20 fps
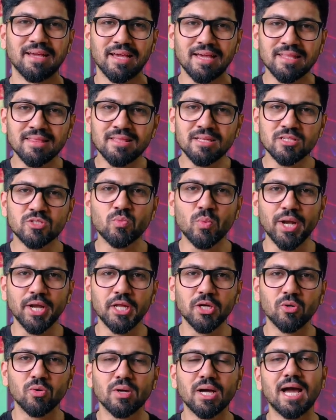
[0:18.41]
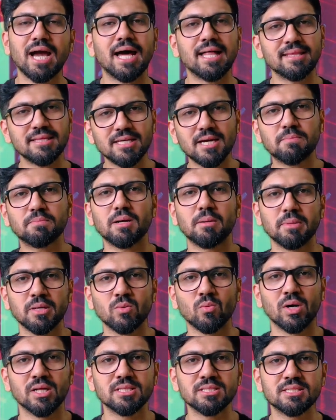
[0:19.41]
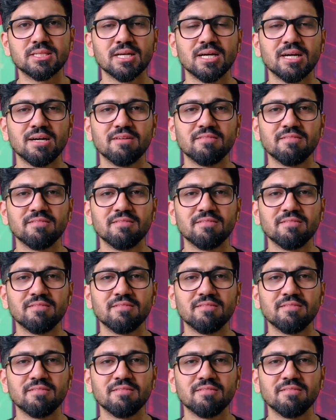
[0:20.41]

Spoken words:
In this video and the upcoming ones,